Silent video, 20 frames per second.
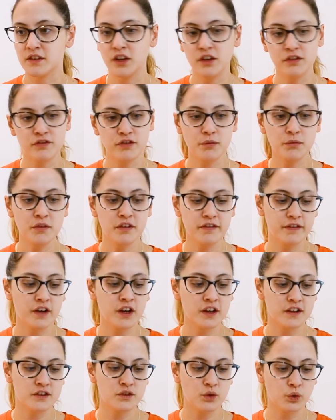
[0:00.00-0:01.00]
So from the
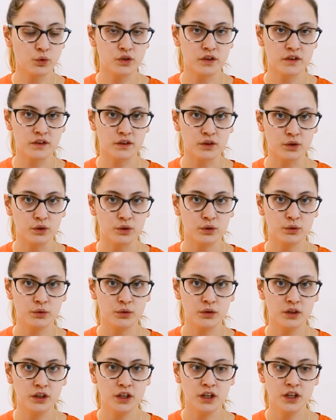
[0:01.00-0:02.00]
first doctor's call
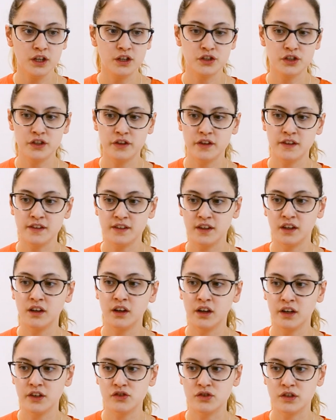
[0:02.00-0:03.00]
to the
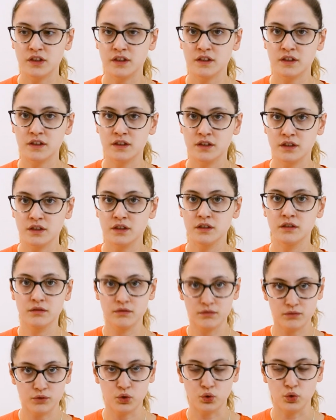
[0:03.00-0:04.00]
psychiatrist
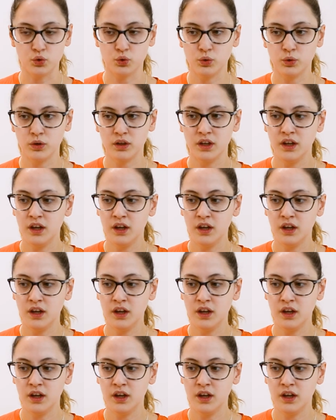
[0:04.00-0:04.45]
call,